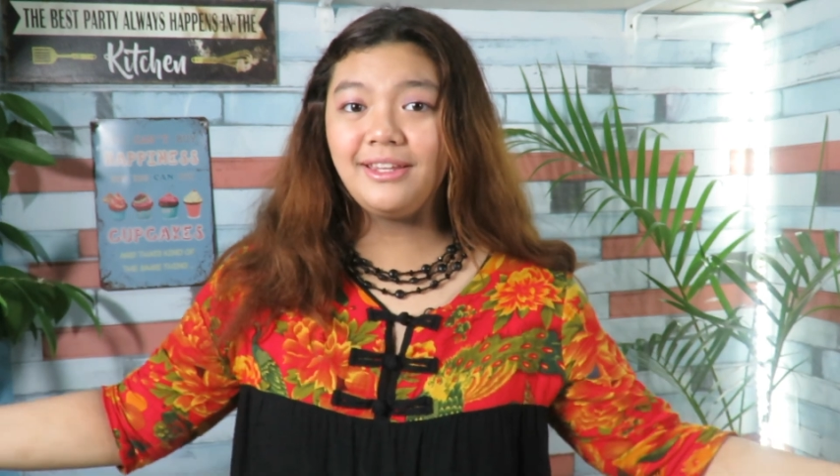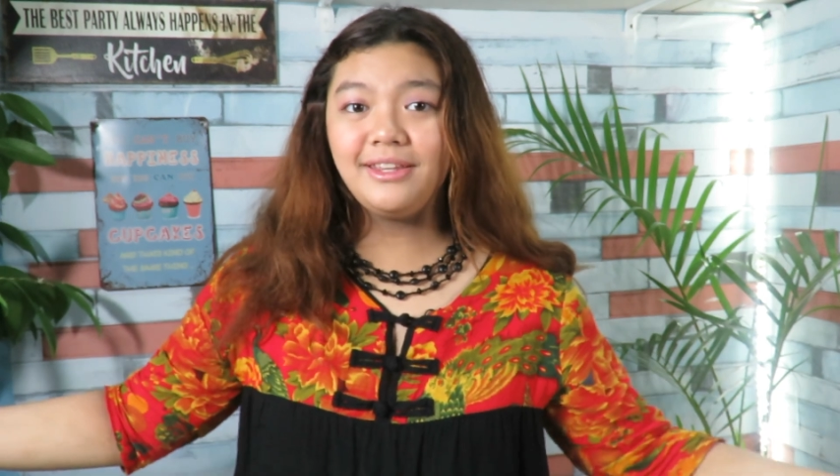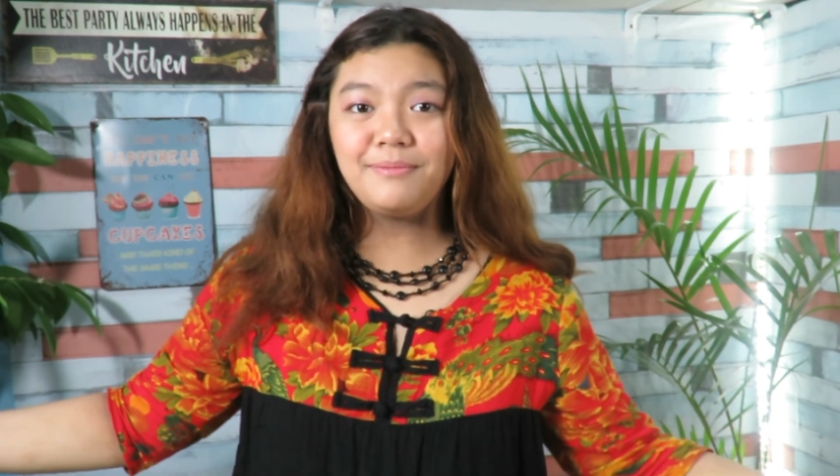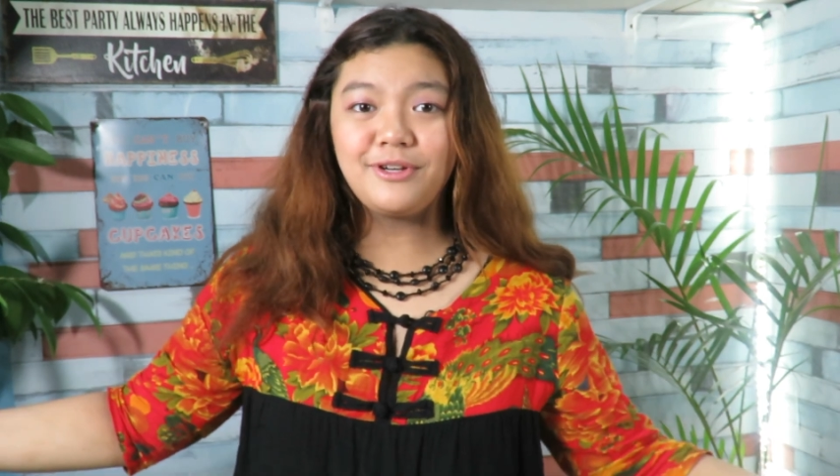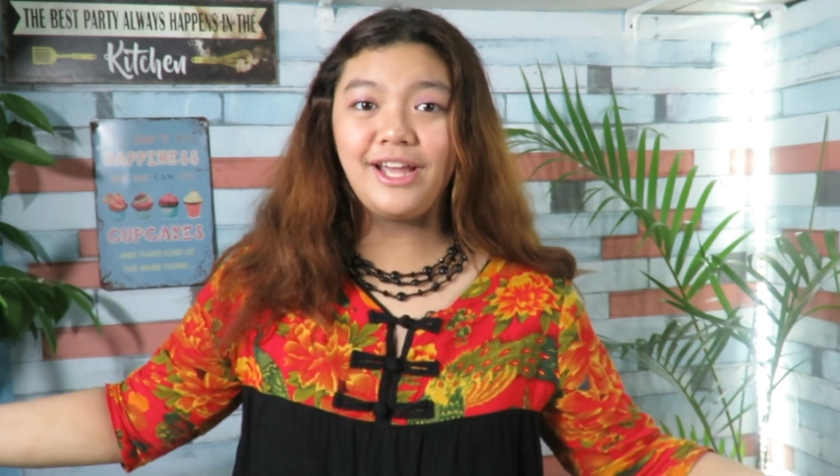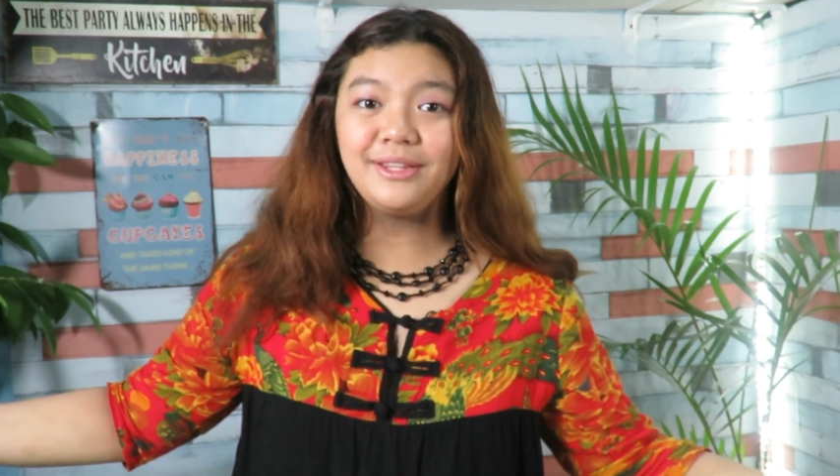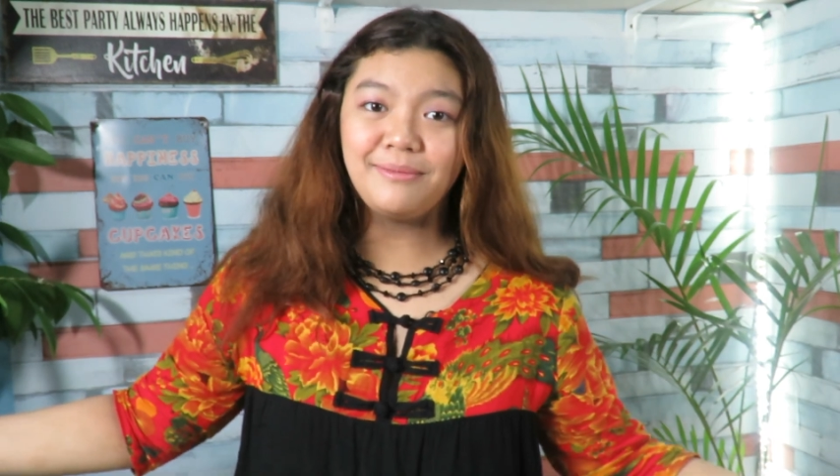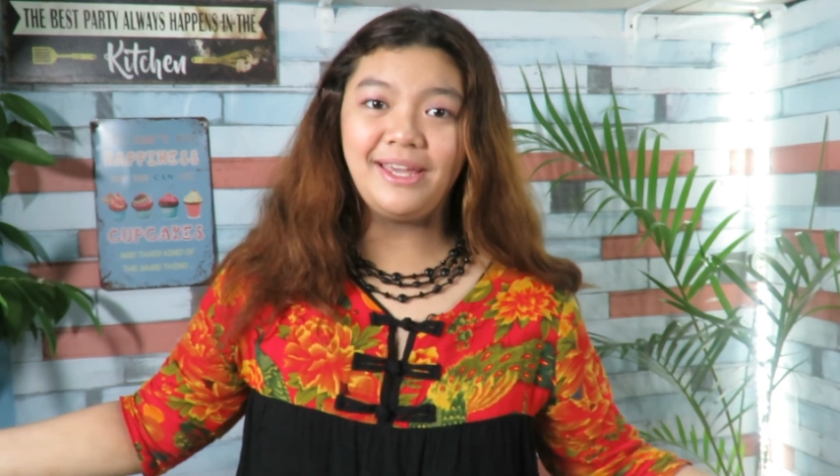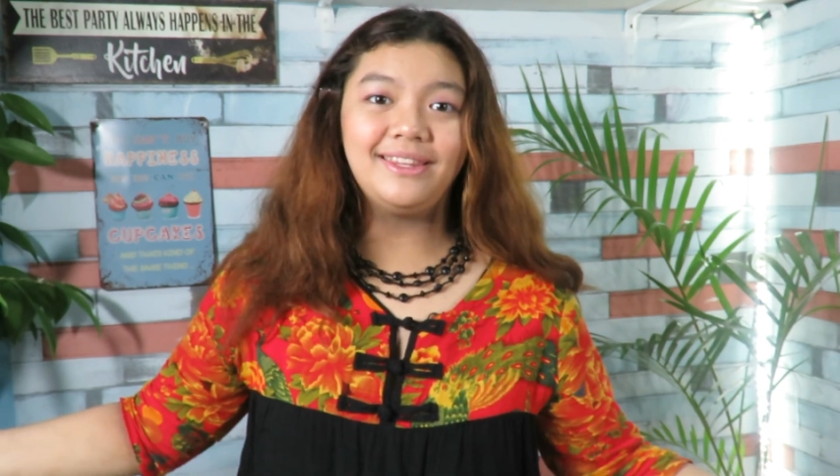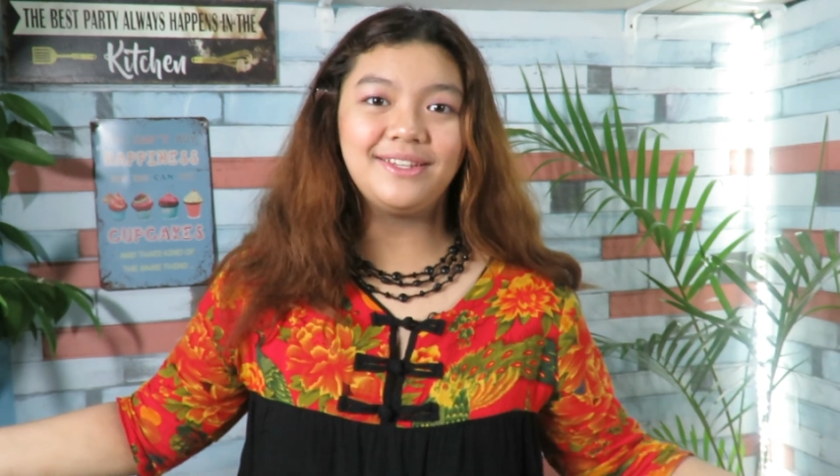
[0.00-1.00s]
end up trying to
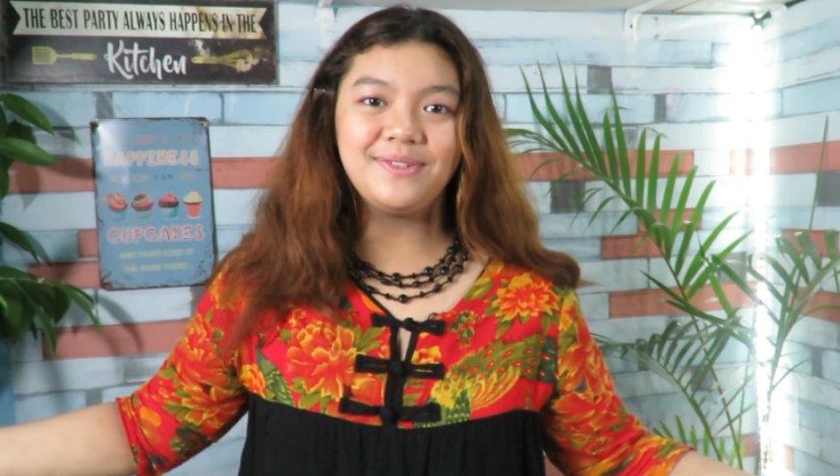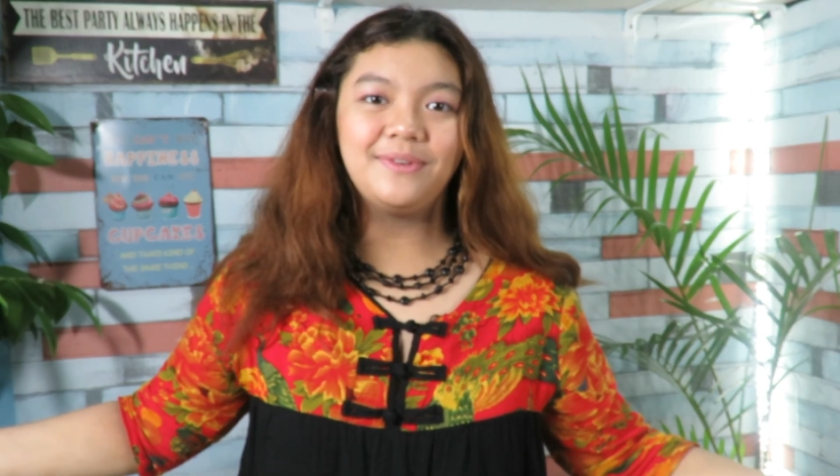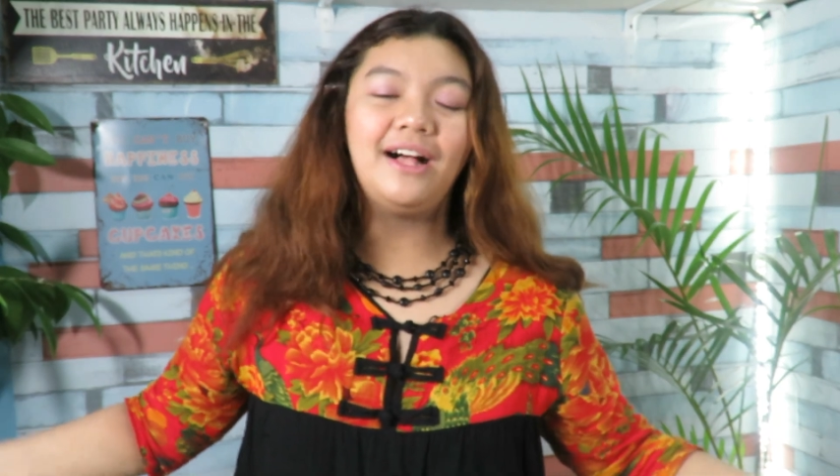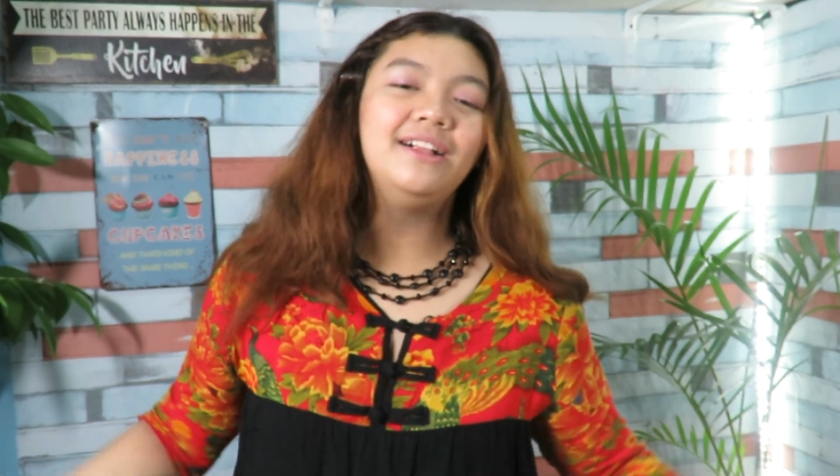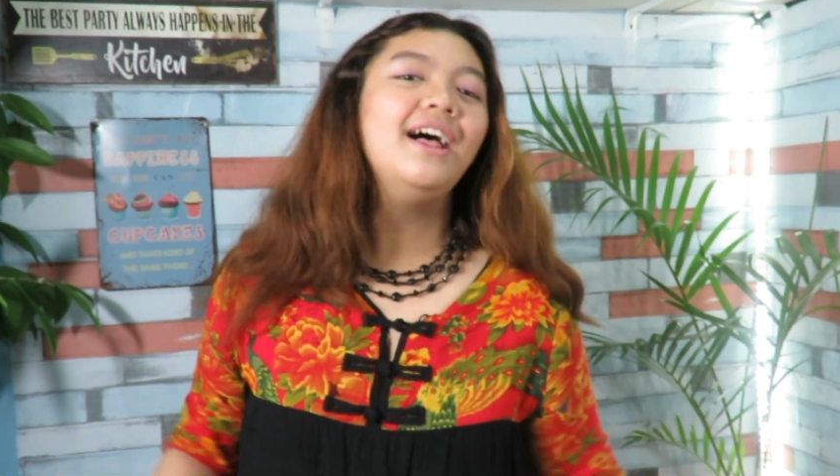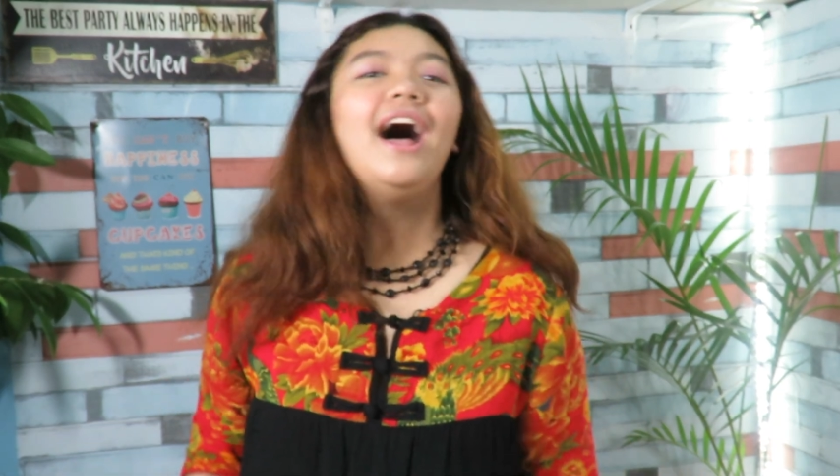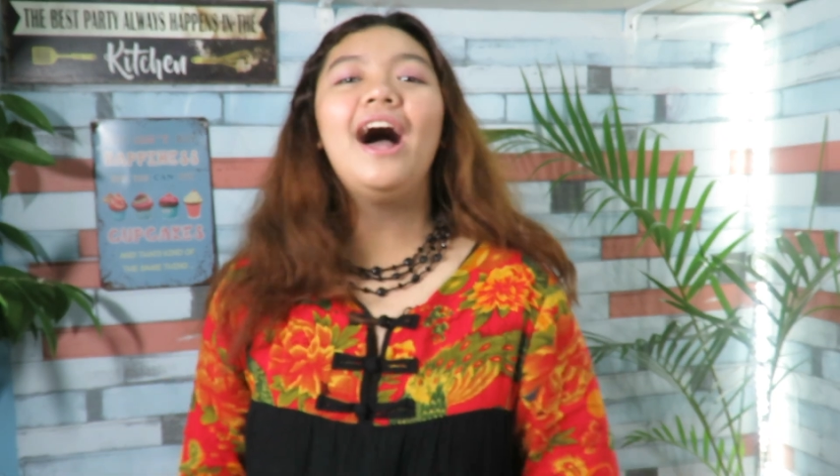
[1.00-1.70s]
make it as well.